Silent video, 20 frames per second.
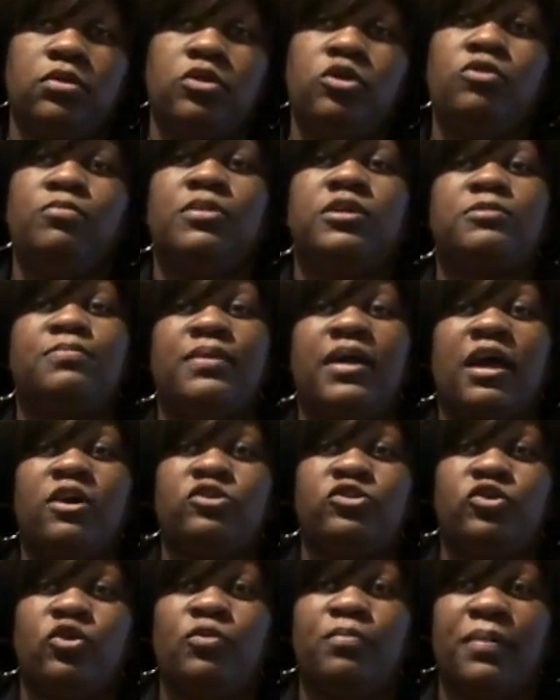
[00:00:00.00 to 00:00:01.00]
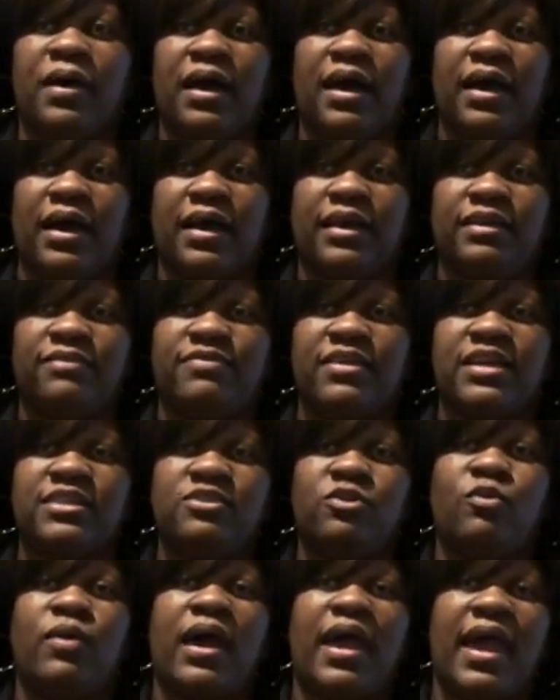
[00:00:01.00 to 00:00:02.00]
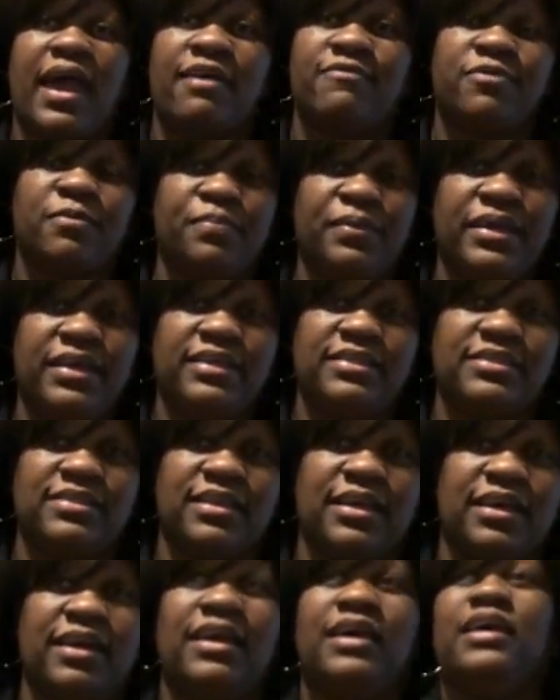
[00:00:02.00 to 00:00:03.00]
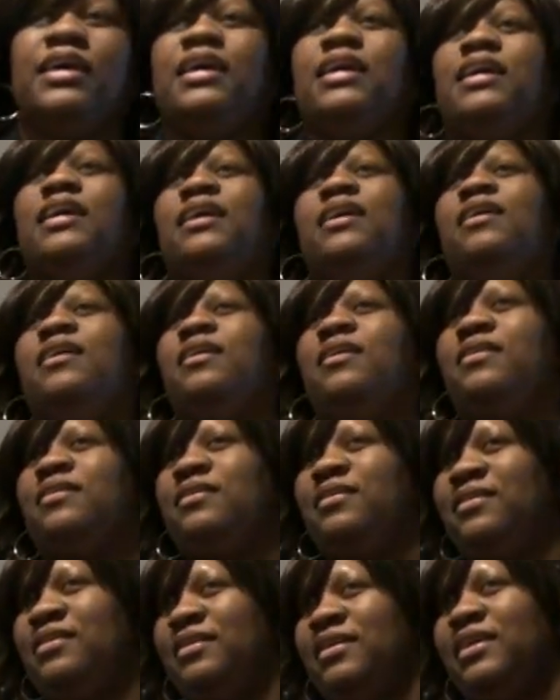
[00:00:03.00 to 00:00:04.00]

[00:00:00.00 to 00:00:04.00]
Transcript: You must be out your mind. I am. There's no half a pizza. This is amazing.